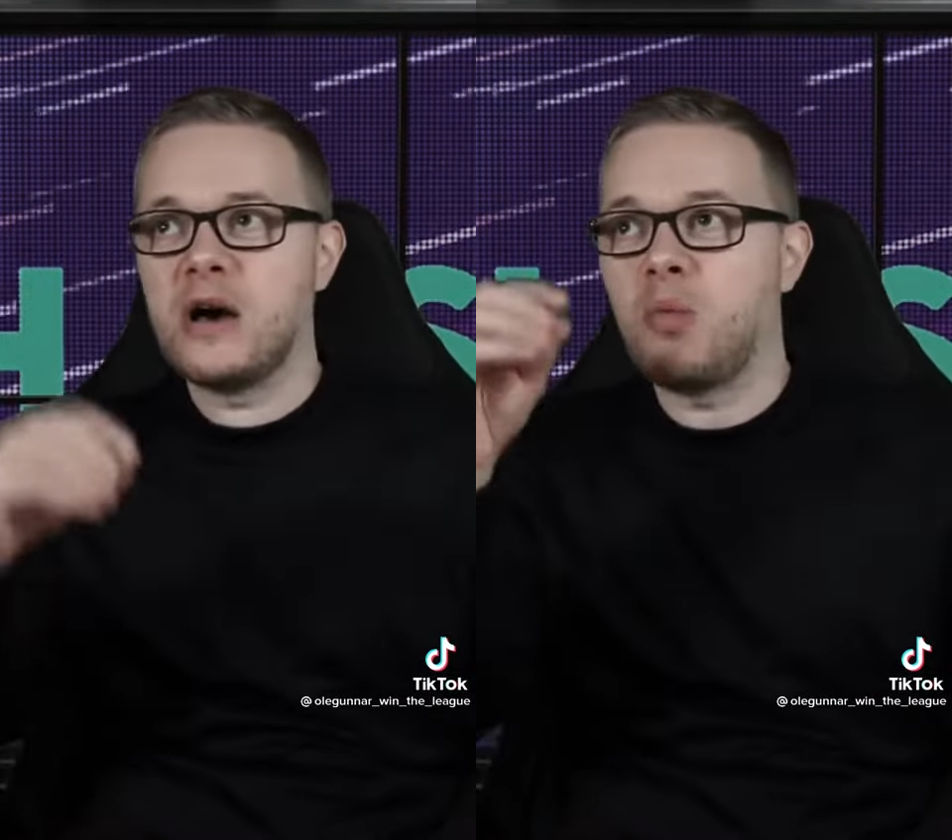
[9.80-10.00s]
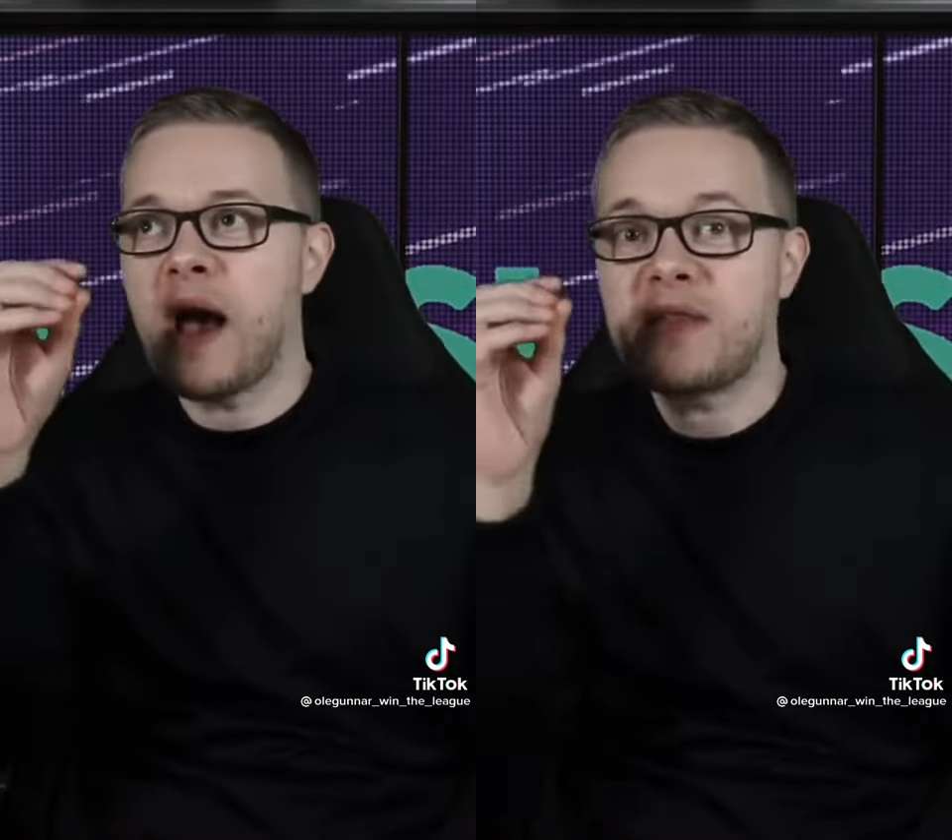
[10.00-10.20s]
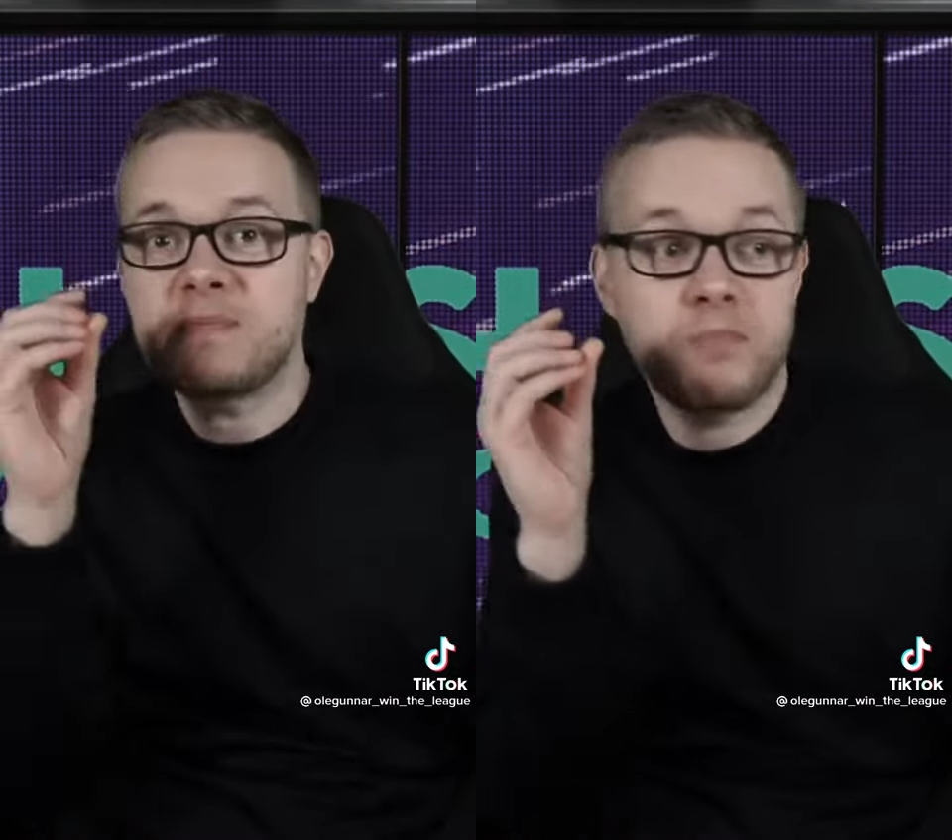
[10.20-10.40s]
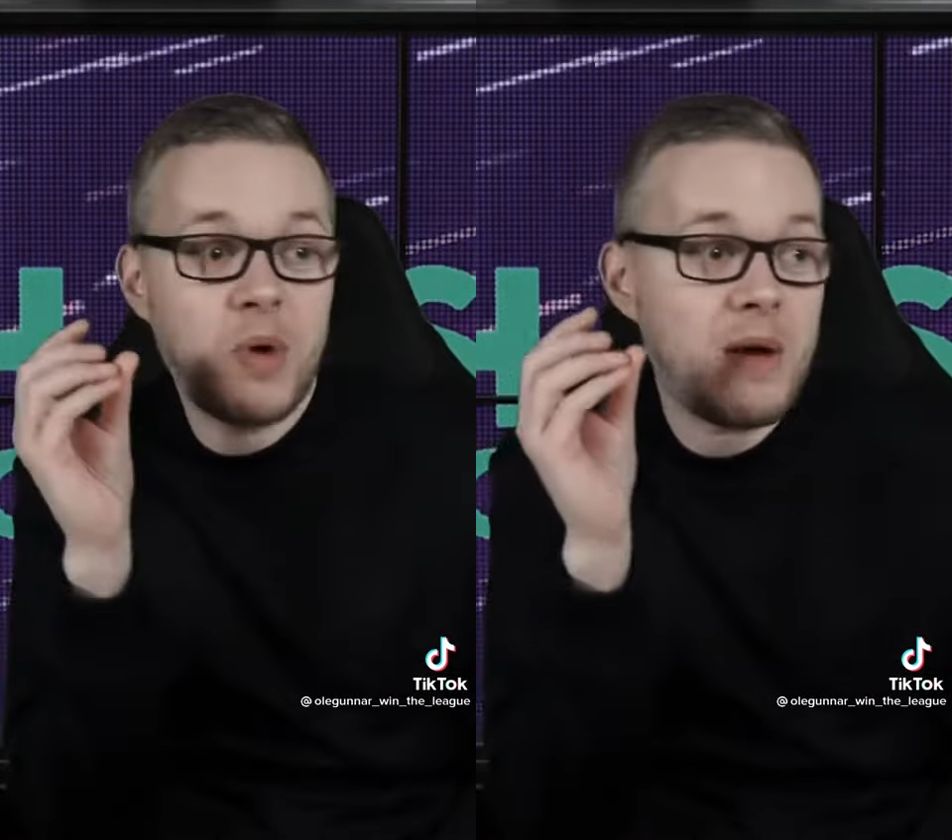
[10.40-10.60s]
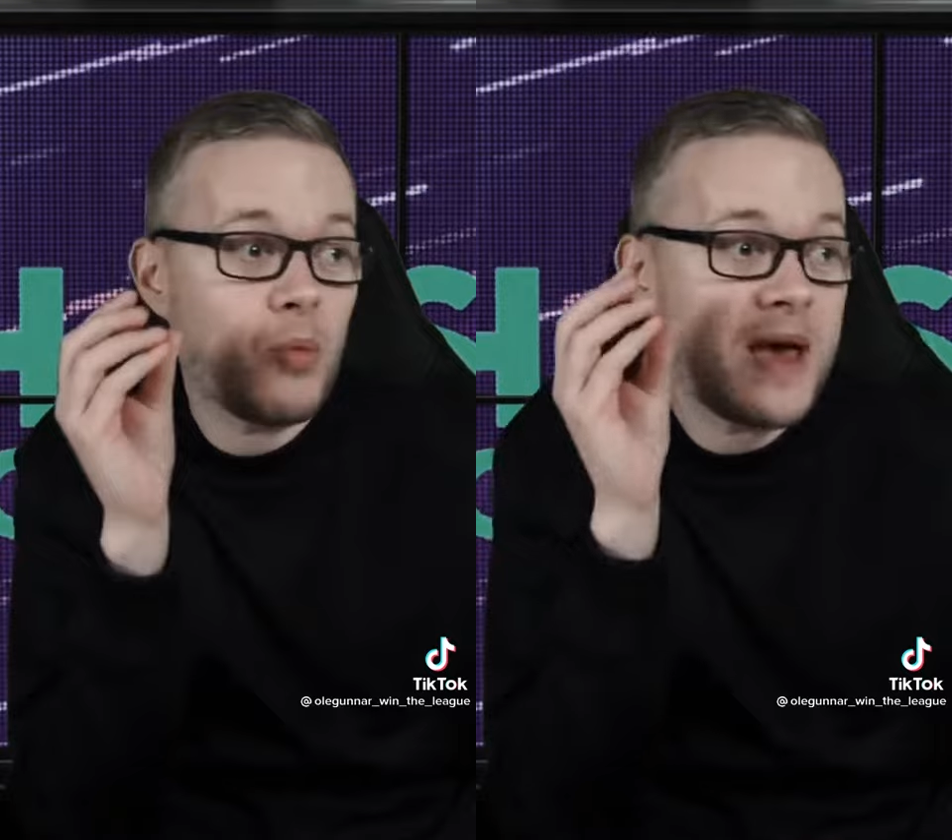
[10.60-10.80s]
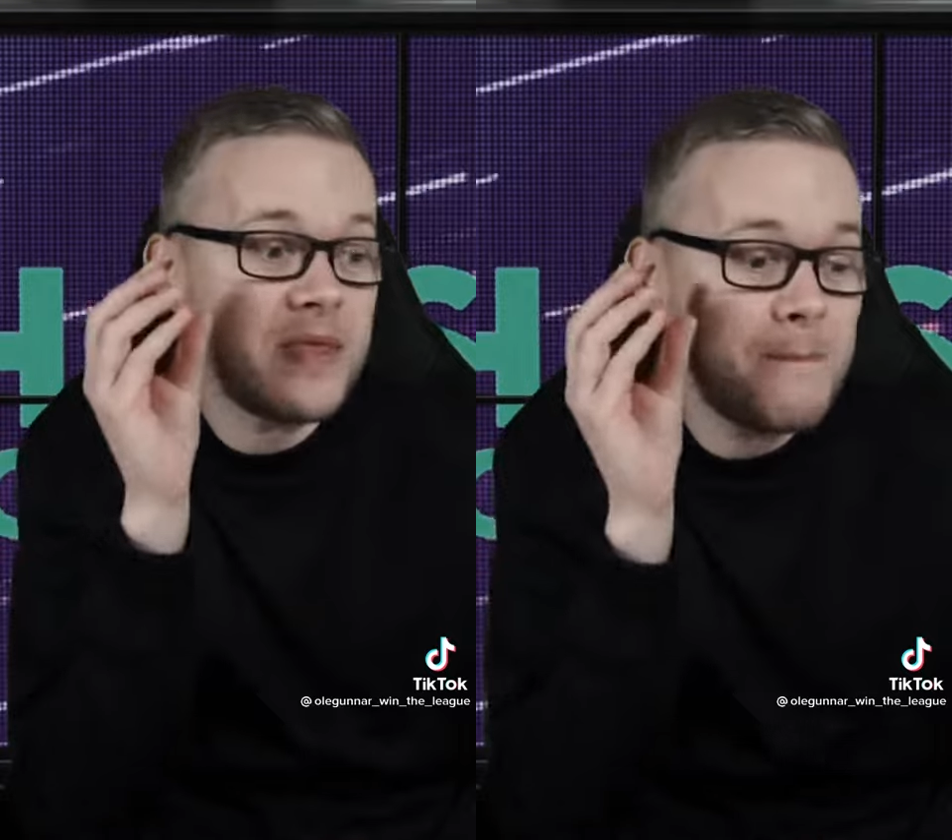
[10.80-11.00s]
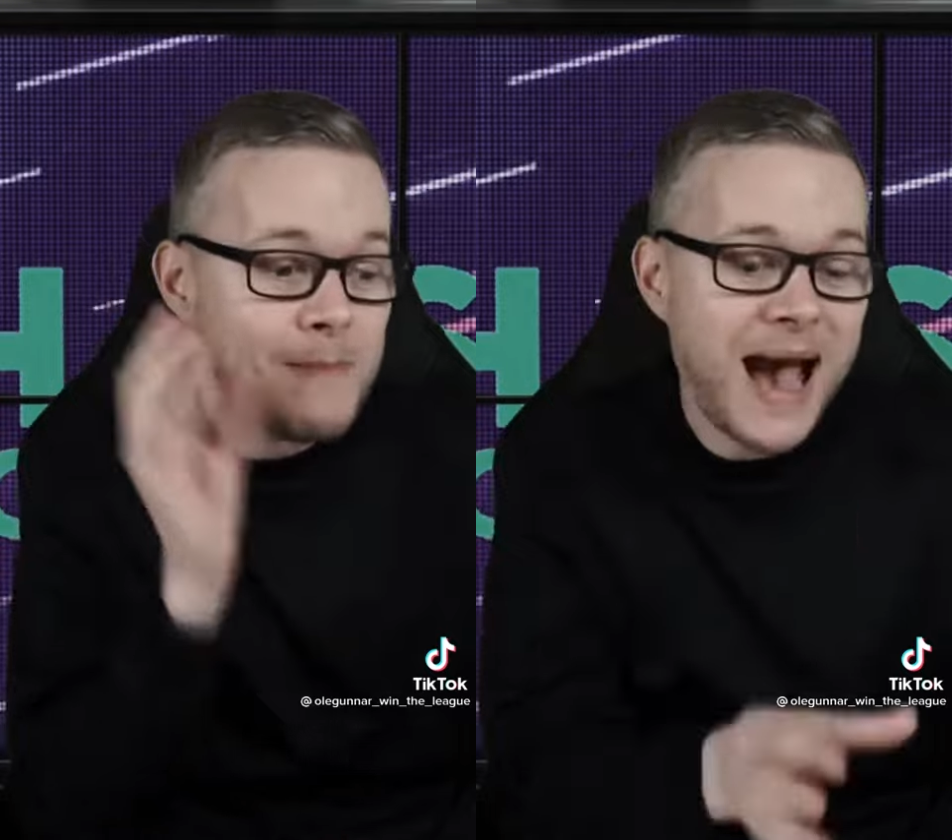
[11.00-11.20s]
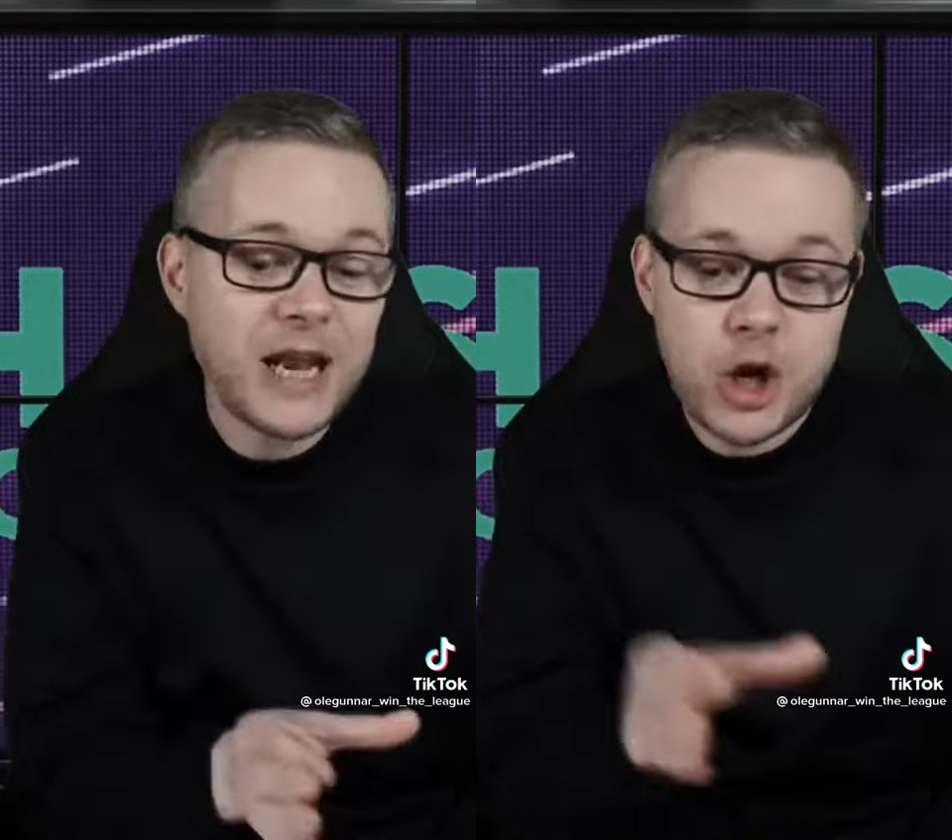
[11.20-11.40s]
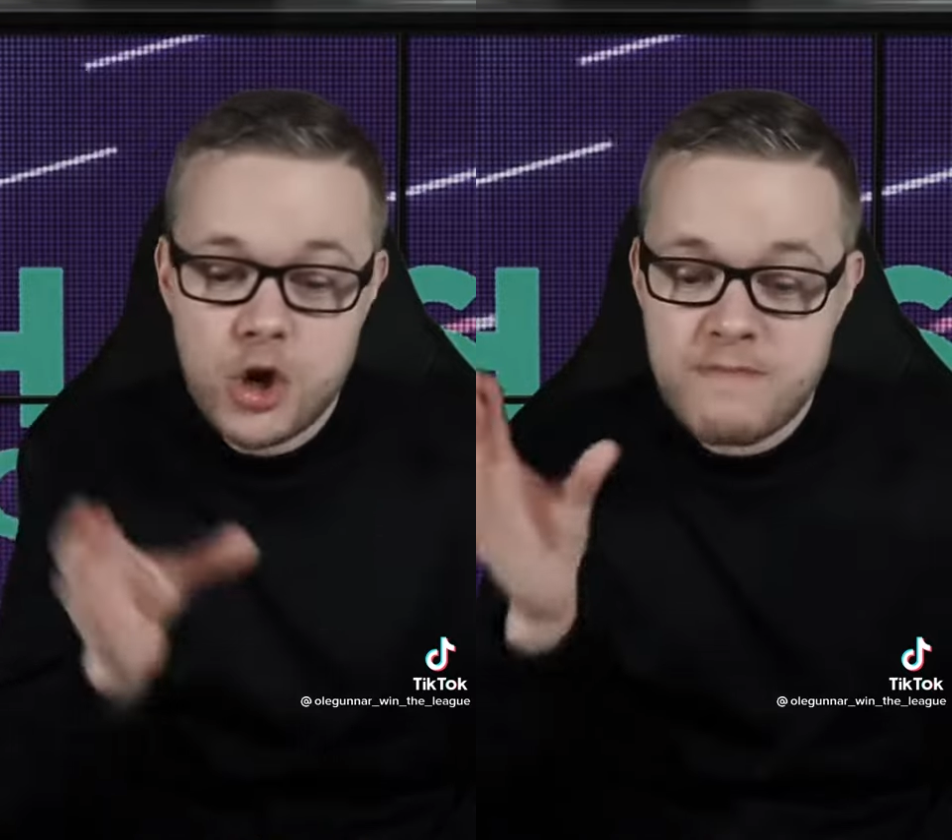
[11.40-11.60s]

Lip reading: where the man who